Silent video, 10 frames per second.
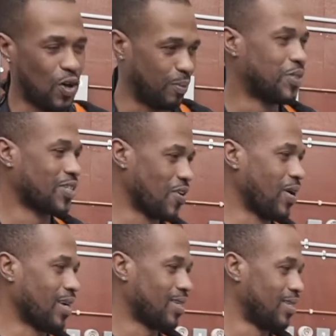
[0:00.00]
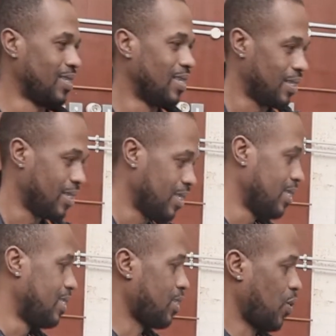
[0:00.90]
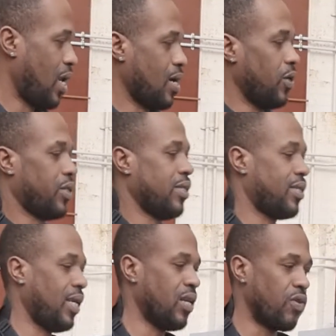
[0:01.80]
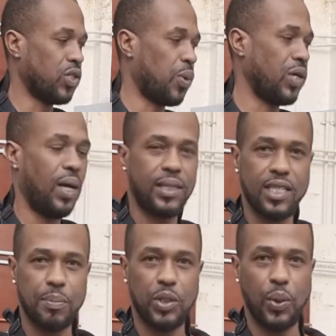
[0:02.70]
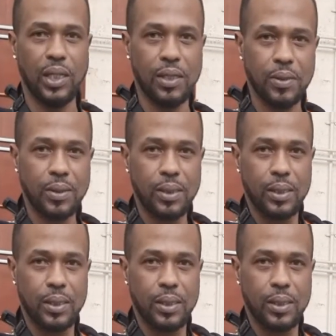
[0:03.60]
Ohms, correct. So when I go to the senior rows, what do I test between them?